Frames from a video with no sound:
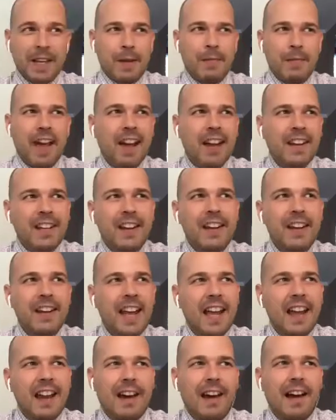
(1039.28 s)
not good
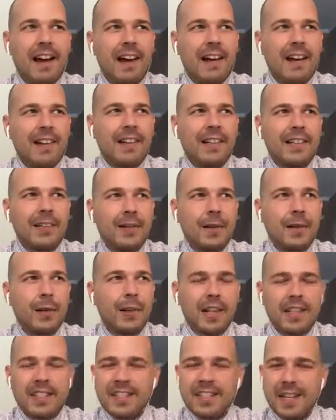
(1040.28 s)
at?
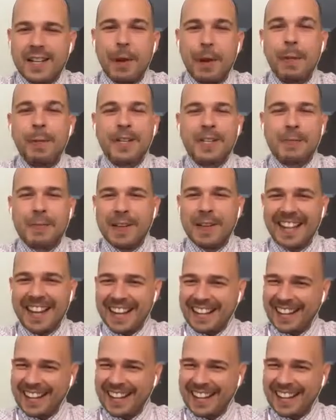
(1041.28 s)
Let's see. Public speaking.